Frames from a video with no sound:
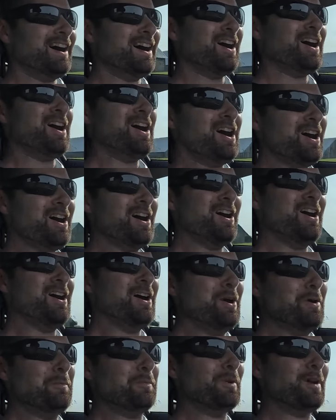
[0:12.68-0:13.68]

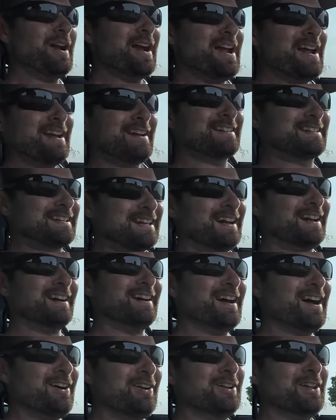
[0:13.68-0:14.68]
Oh, brakes!
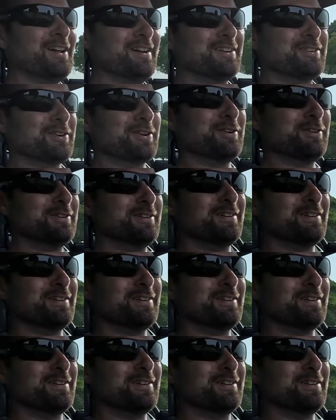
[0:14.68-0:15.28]
Hold on, Drew.